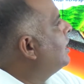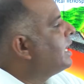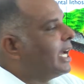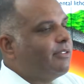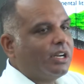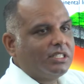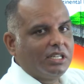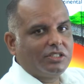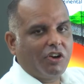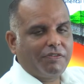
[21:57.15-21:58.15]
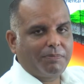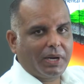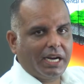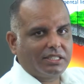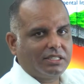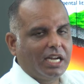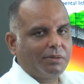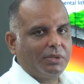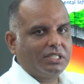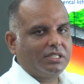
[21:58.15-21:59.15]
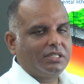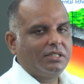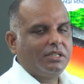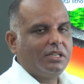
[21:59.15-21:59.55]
divergence of plates, that means